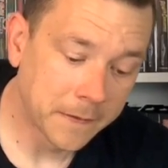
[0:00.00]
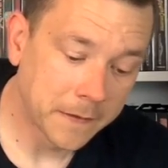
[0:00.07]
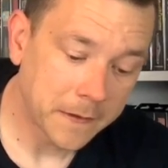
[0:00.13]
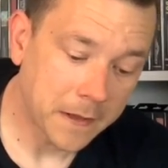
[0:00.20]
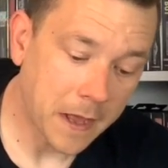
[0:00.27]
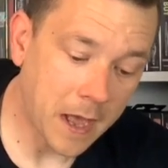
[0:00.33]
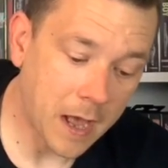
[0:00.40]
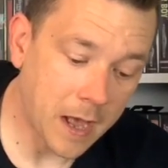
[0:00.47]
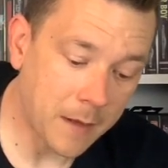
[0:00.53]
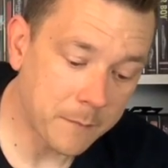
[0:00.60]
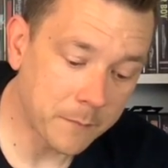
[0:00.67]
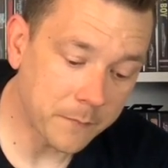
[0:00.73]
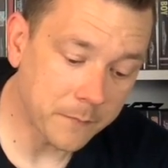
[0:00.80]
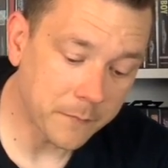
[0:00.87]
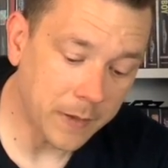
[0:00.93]

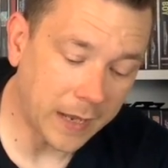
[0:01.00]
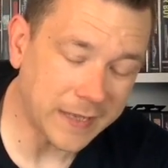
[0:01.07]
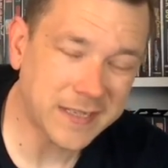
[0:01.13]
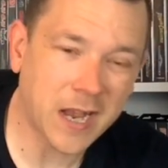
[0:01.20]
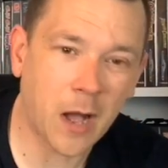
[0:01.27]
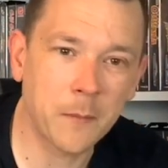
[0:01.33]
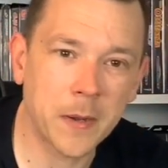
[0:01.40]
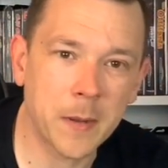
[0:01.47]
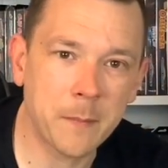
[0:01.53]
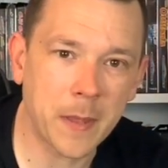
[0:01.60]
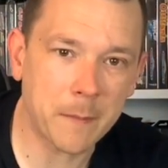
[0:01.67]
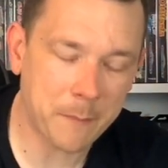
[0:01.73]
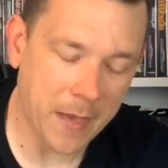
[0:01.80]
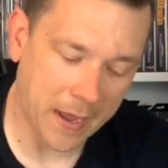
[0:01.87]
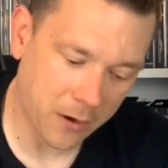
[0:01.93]
It's coming a
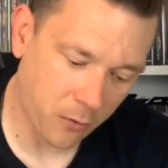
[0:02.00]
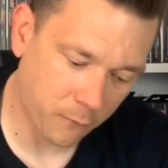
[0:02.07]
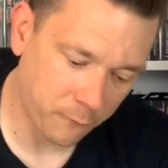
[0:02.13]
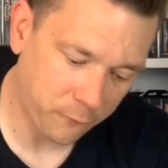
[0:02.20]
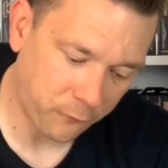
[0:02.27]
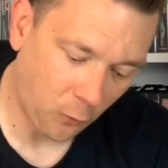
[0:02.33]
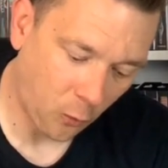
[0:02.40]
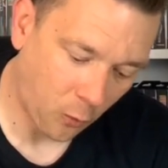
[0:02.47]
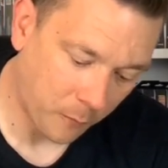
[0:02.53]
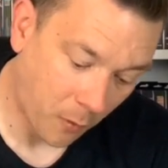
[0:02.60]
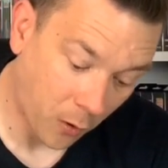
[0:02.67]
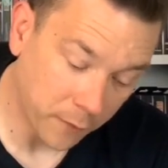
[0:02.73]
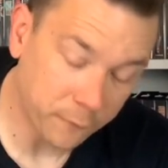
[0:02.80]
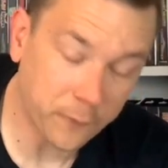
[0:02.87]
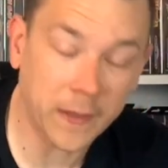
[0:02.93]
bit back on form,
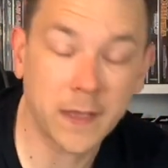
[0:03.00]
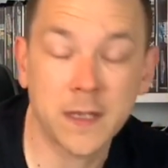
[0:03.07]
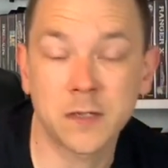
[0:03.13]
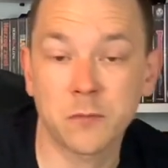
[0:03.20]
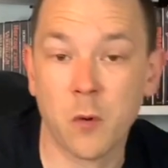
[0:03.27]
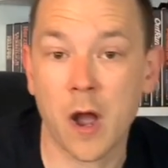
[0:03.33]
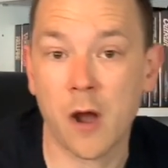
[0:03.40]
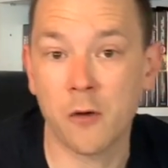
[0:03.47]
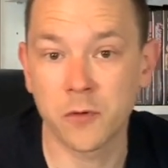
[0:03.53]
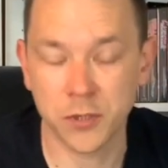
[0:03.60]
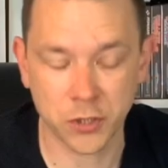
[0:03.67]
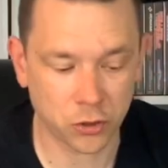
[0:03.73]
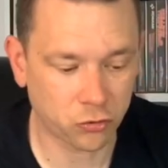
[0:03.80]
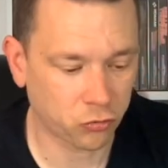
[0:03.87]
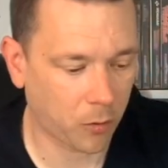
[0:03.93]
I think, as well,
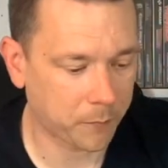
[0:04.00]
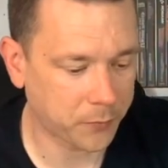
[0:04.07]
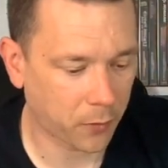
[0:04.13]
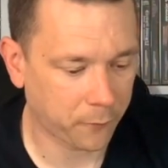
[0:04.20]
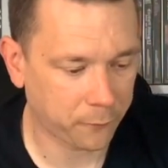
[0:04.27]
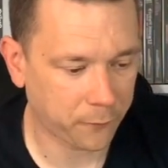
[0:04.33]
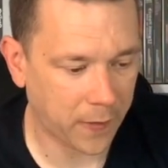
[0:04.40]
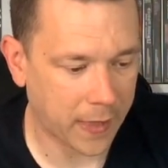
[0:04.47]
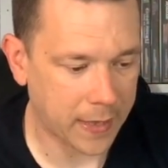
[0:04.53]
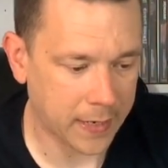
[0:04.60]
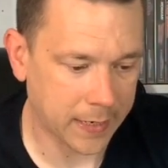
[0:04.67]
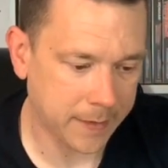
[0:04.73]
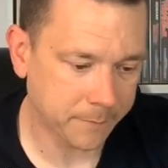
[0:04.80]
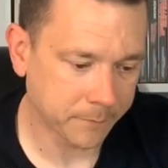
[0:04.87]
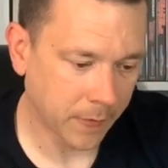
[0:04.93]
because it dropped off
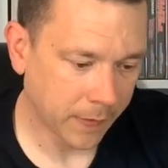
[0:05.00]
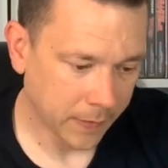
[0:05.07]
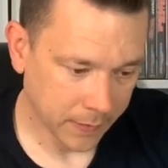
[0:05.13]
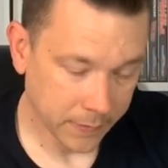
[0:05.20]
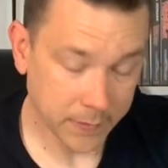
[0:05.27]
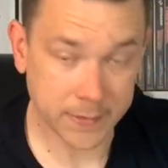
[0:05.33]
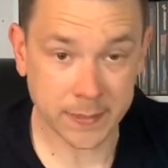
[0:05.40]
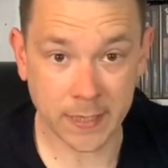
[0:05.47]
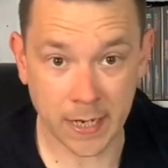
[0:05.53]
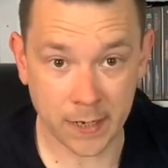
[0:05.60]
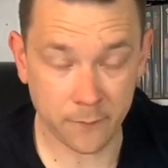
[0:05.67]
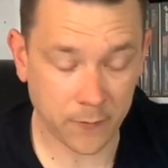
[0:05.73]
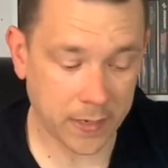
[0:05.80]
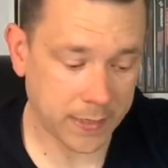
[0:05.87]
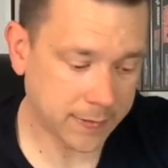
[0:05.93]
fairly, the
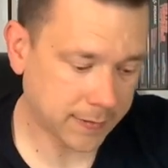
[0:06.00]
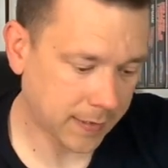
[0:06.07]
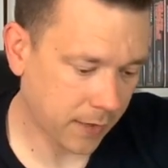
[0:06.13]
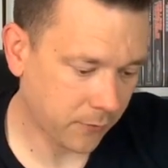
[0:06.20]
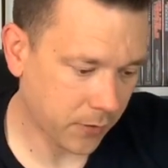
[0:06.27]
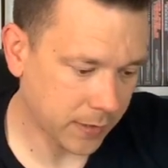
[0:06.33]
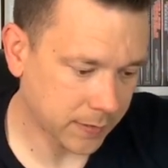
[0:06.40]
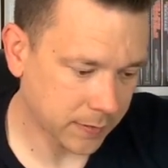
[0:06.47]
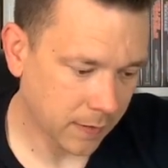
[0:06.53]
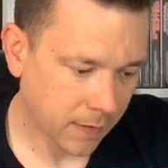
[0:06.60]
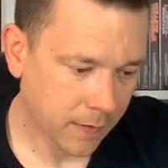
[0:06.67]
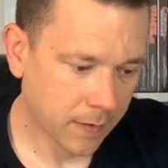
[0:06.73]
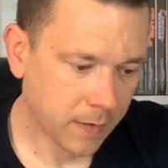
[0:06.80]
TV series.